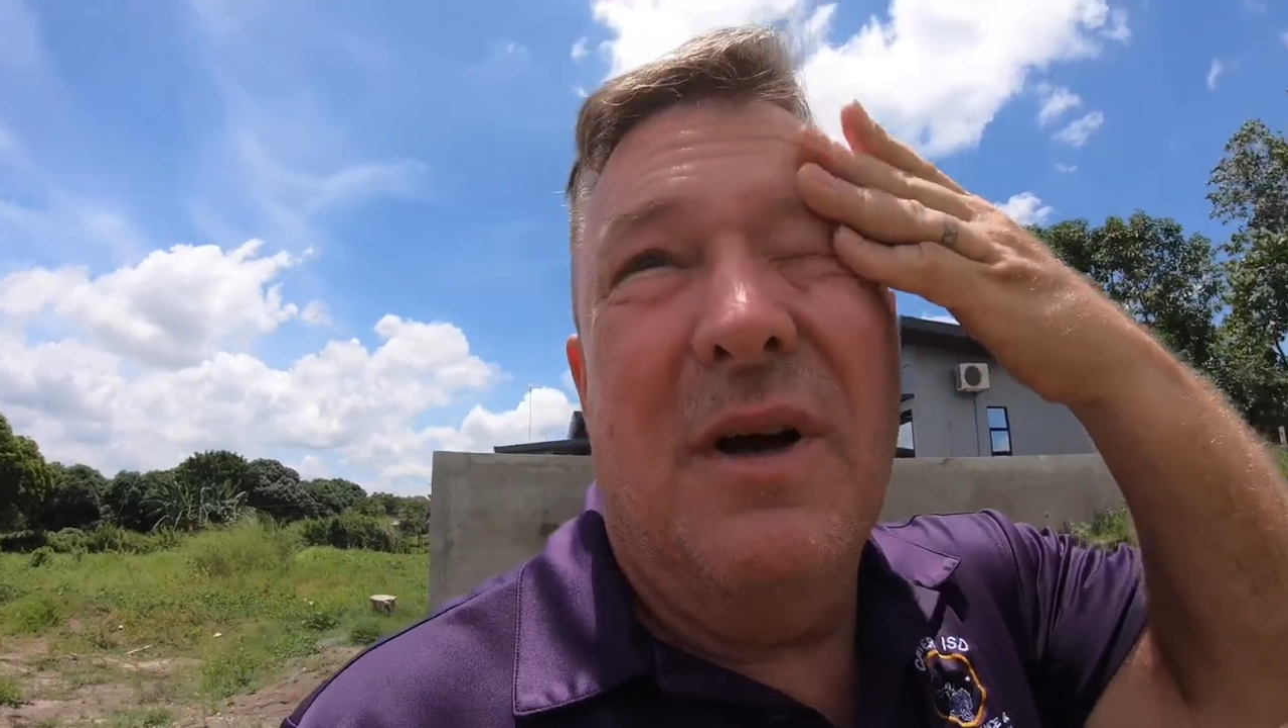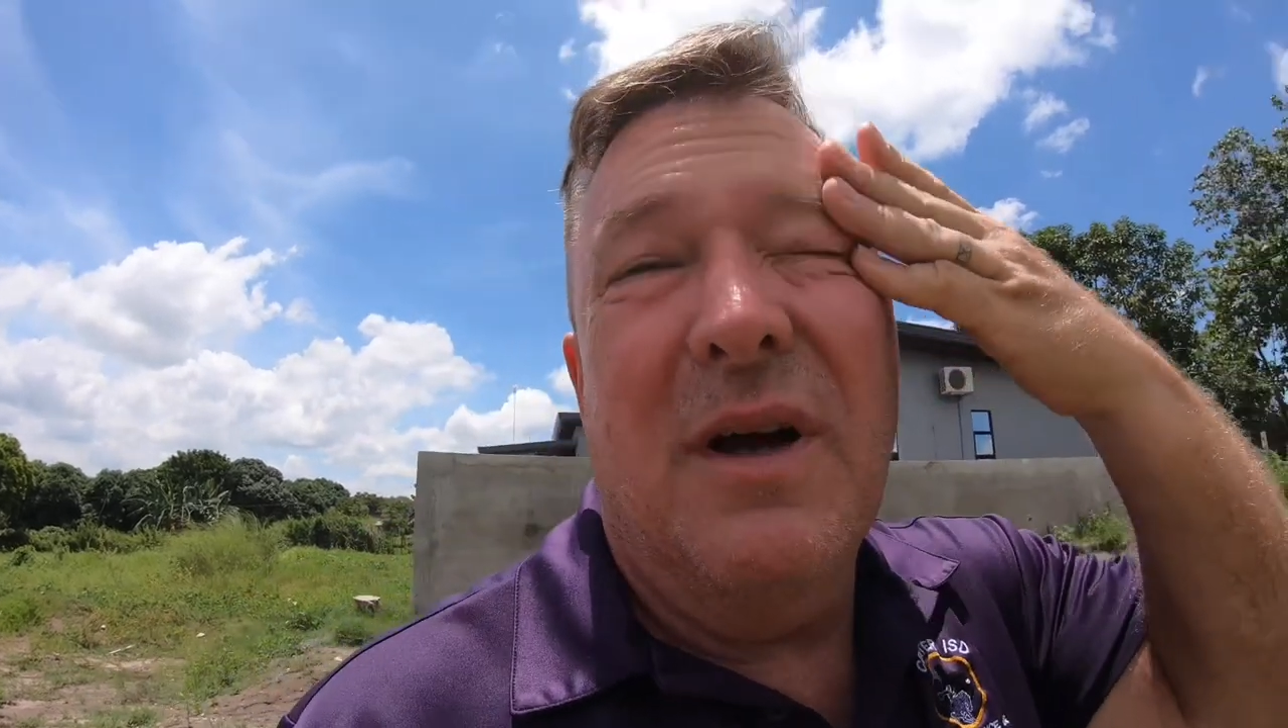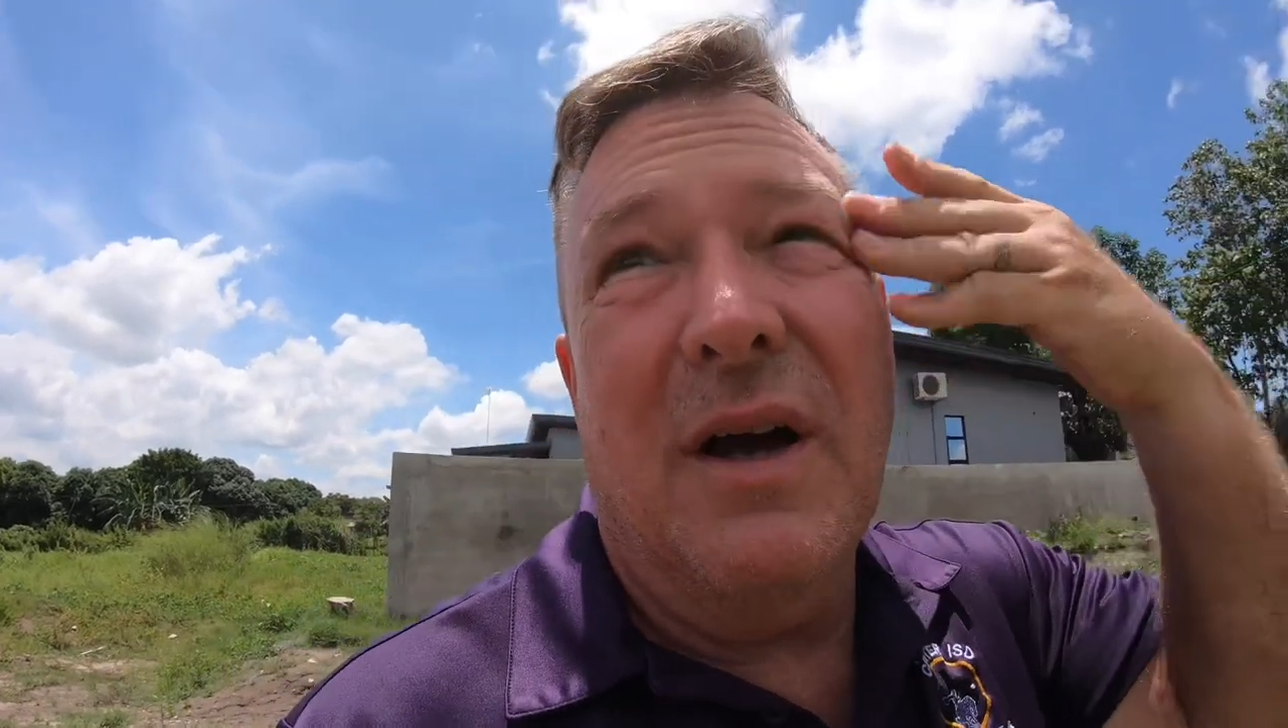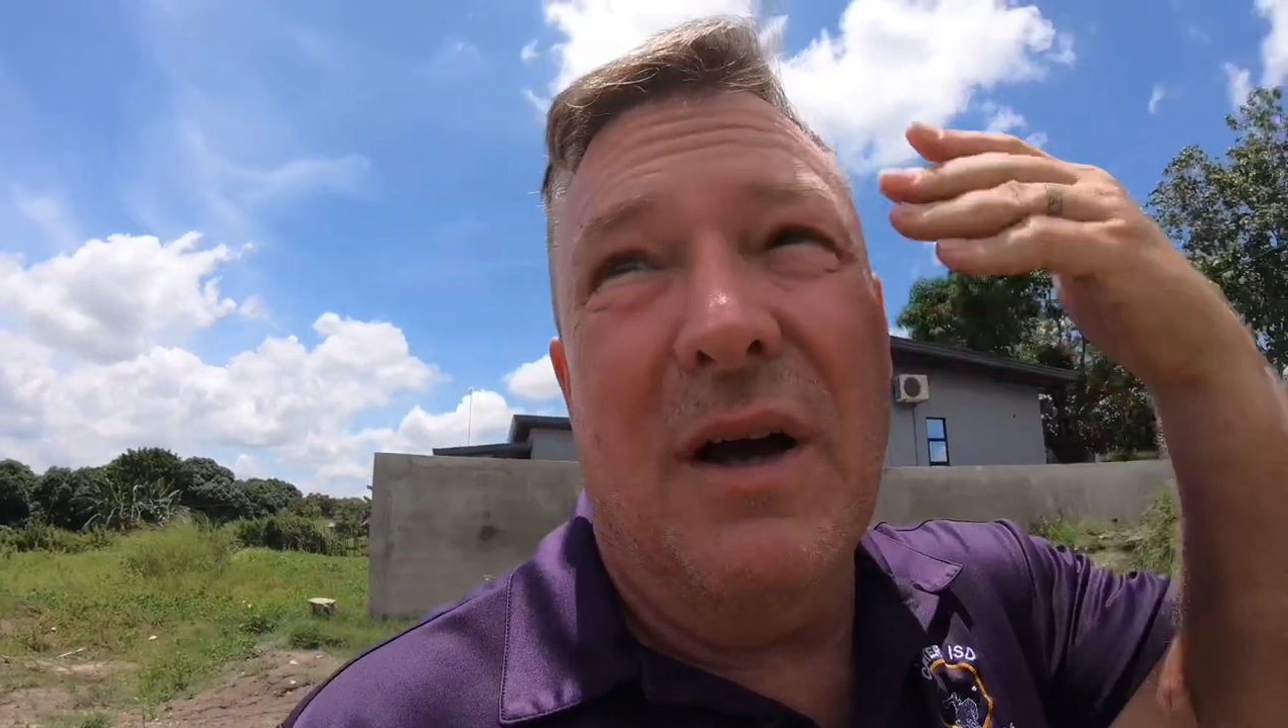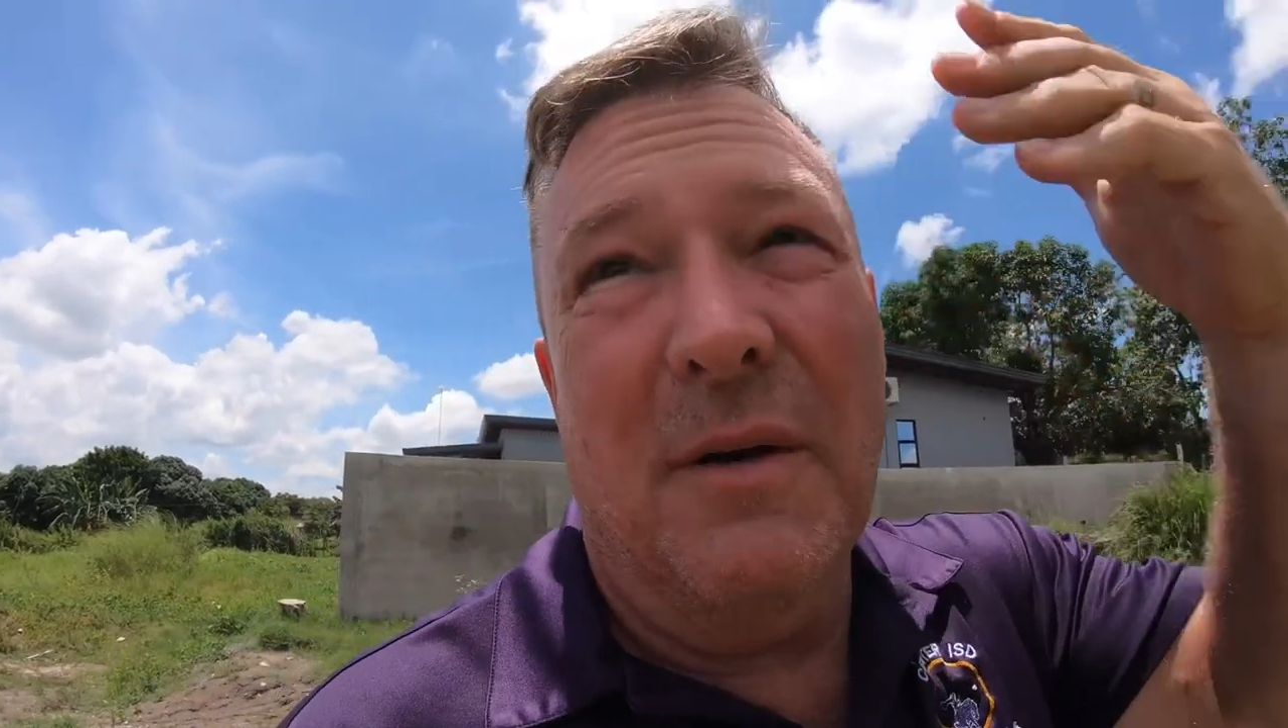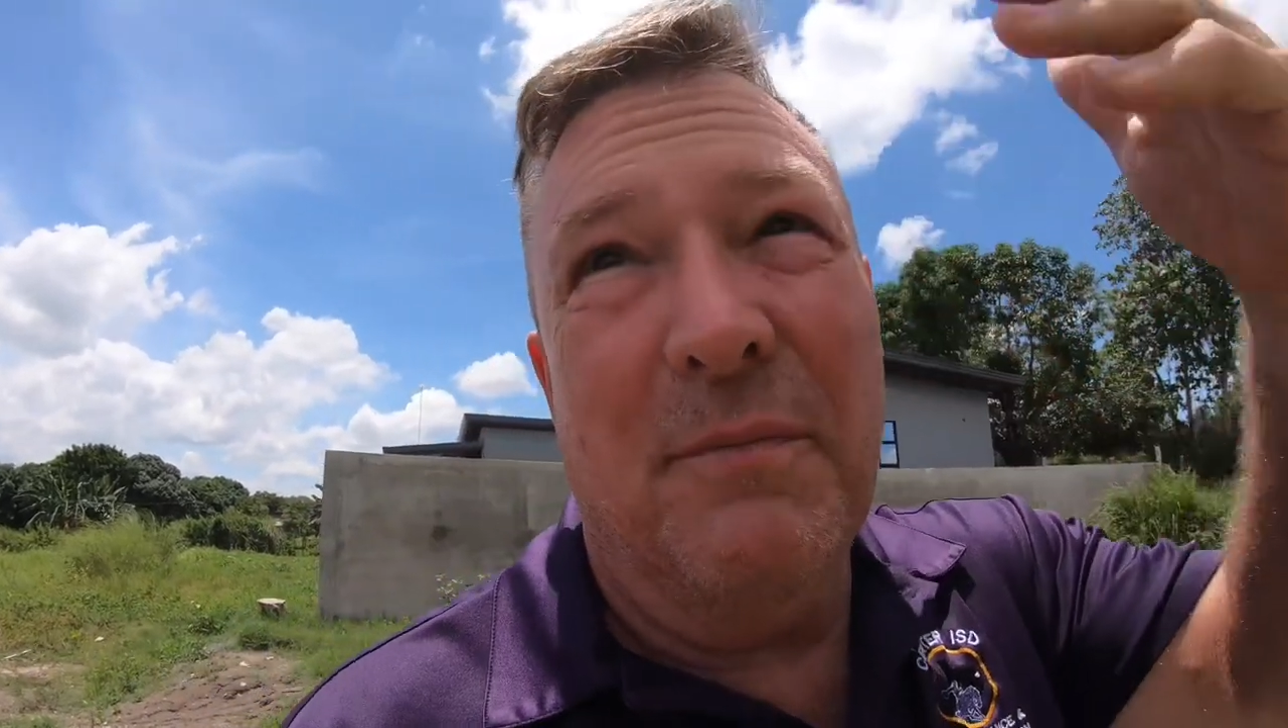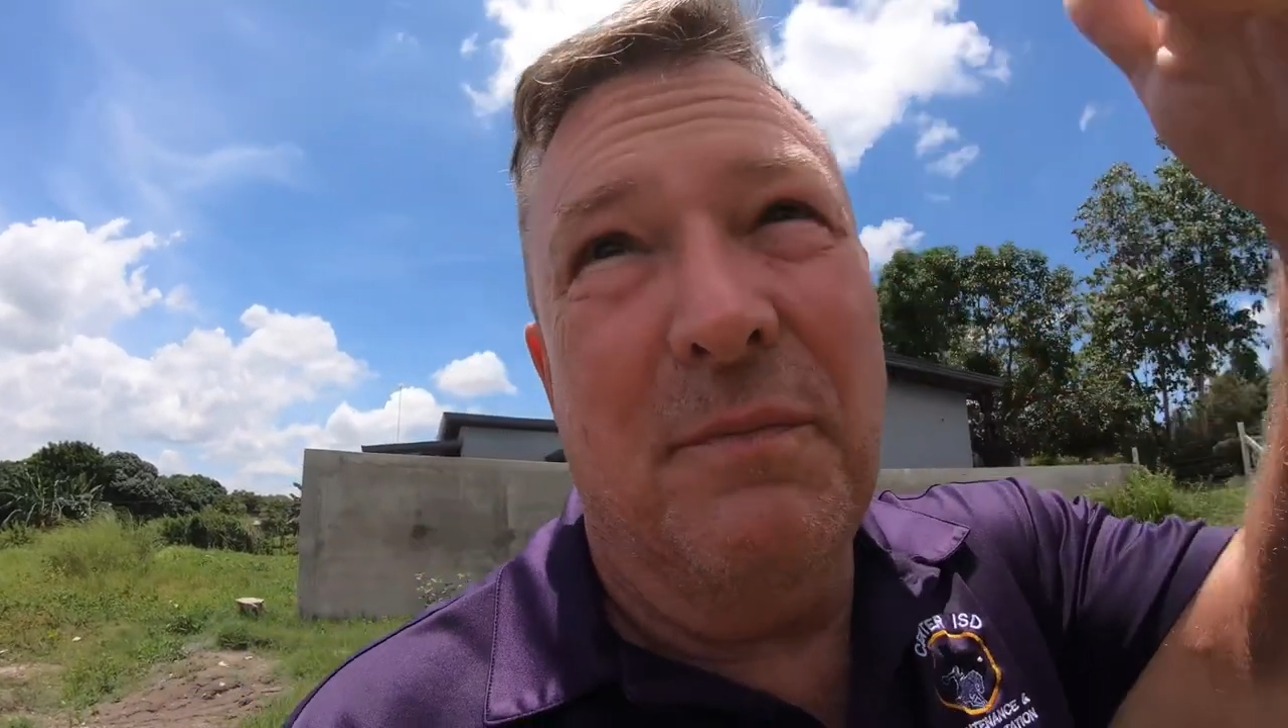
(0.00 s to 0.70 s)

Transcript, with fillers: Um,